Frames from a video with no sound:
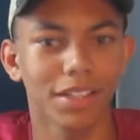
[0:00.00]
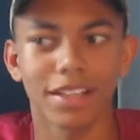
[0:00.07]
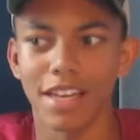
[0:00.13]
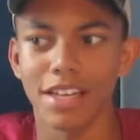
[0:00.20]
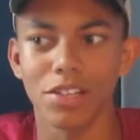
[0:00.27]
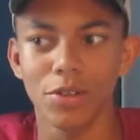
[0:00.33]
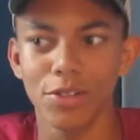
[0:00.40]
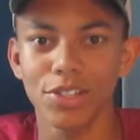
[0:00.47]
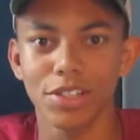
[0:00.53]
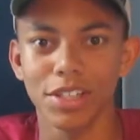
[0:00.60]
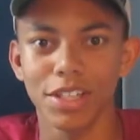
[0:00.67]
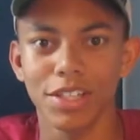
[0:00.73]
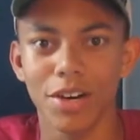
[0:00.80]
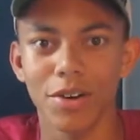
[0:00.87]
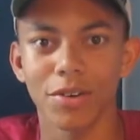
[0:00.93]
Like, they
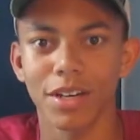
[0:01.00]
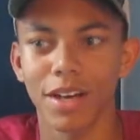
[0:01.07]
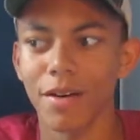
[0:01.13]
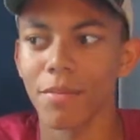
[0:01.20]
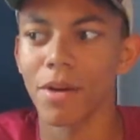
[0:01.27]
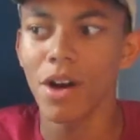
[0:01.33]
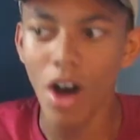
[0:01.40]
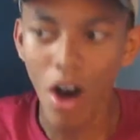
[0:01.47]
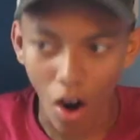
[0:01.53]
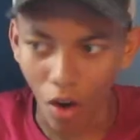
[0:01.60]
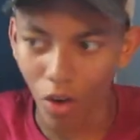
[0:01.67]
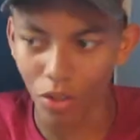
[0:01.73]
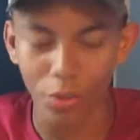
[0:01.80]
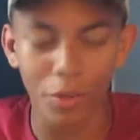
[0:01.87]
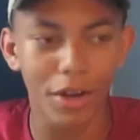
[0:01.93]
usually don't come
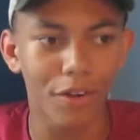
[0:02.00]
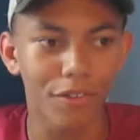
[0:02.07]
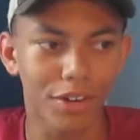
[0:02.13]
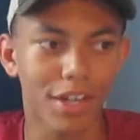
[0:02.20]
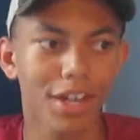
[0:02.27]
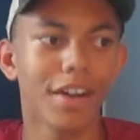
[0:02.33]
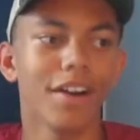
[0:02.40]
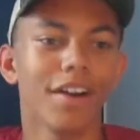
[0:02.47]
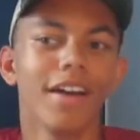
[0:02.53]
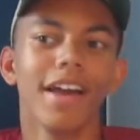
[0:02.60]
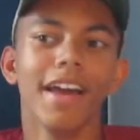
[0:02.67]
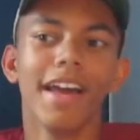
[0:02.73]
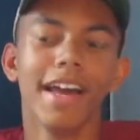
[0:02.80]
all the way over here.